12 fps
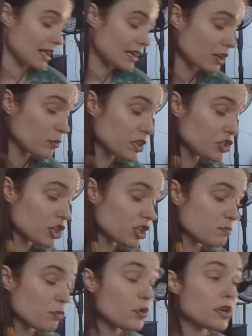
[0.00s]
I got a recharge
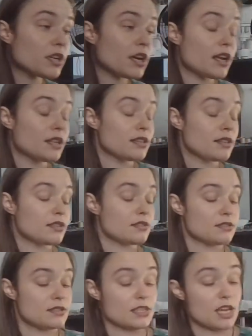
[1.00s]
port on the
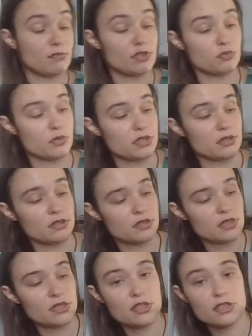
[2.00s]
diamond one.
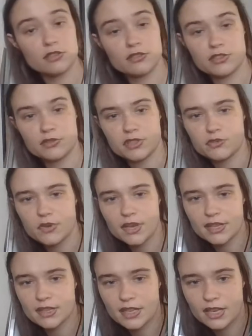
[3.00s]
So it's
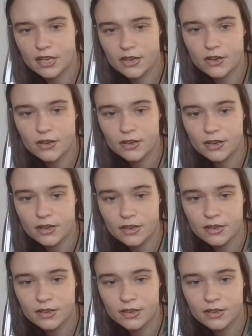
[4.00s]
right there.